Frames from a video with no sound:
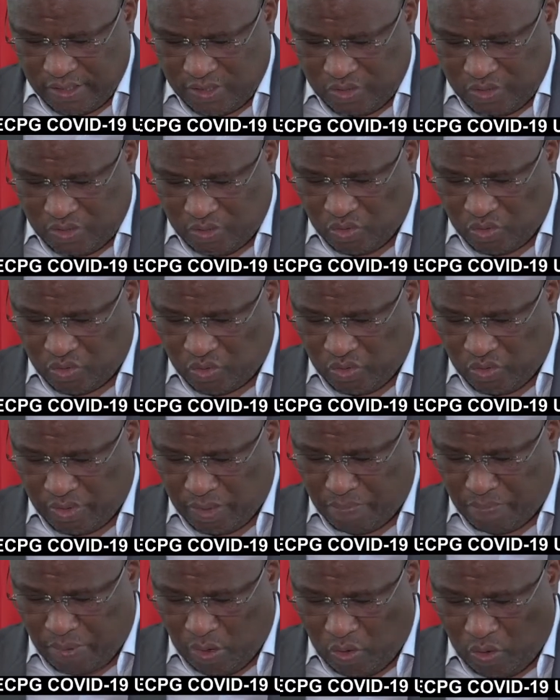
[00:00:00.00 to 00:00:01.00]
Due to the
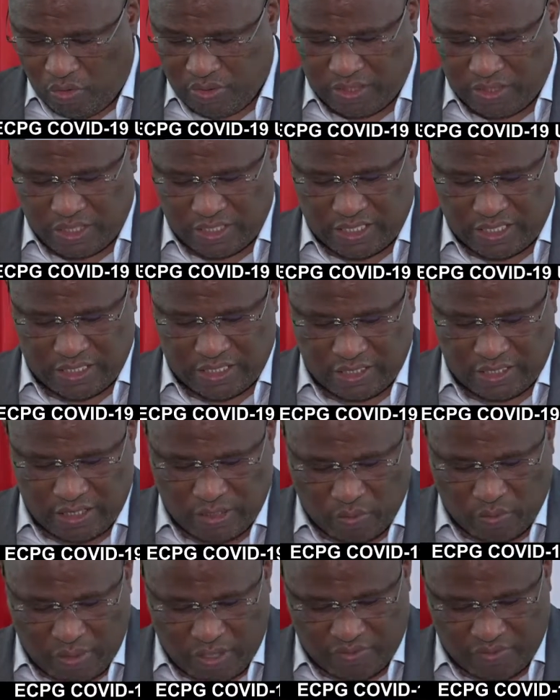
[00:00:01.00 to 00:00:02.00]
bold
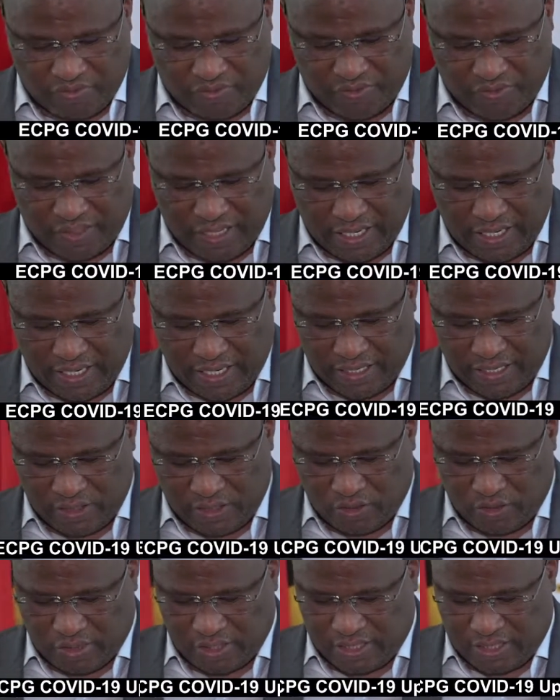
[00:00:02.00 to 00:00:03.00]
decision we have taken
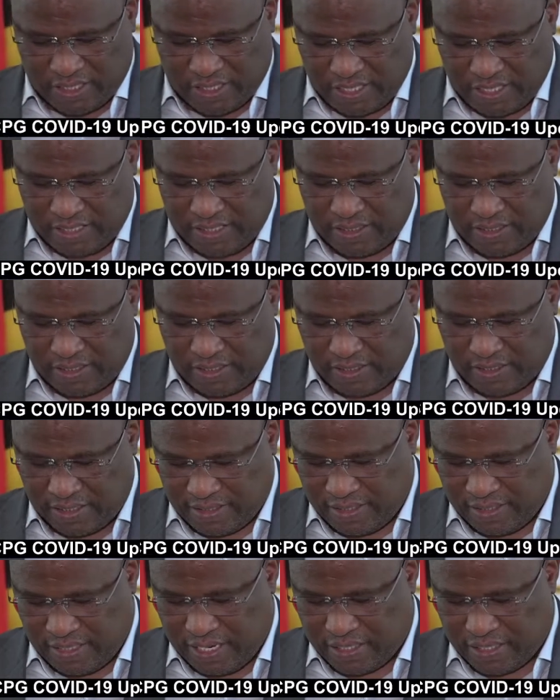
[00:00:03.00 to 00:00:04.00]
to restrict
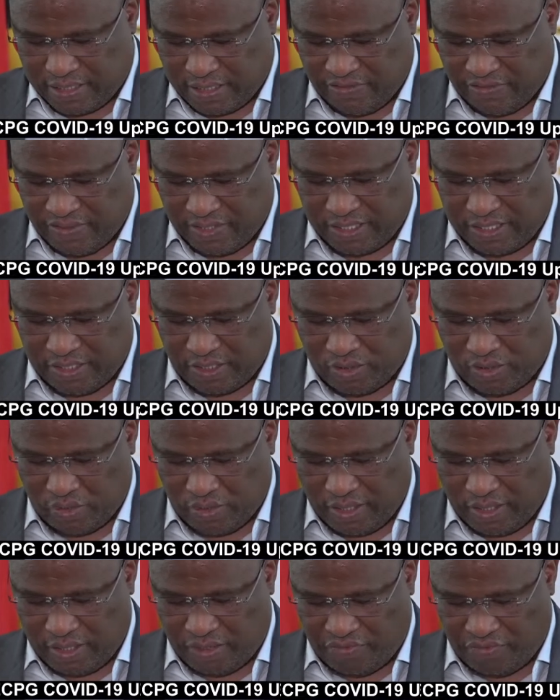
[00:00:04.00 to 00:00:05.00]
certain activities
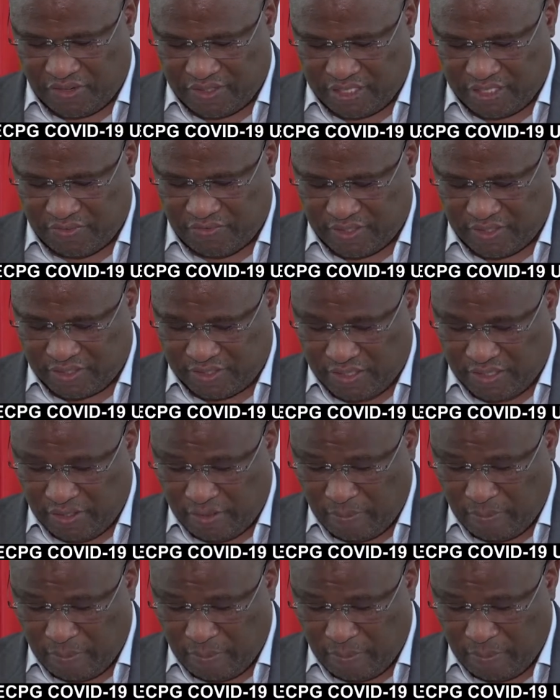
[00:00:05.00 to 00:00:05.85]
during the festive season,